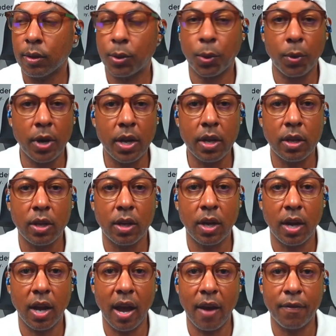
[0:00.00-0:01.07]
3, you're
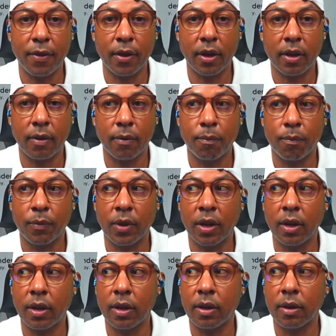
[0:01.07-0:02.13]
gonna have
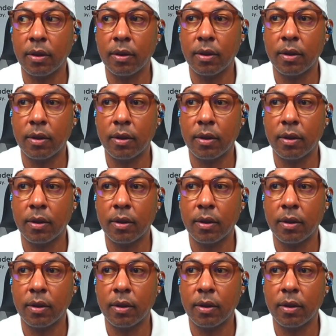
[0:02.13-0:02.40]
the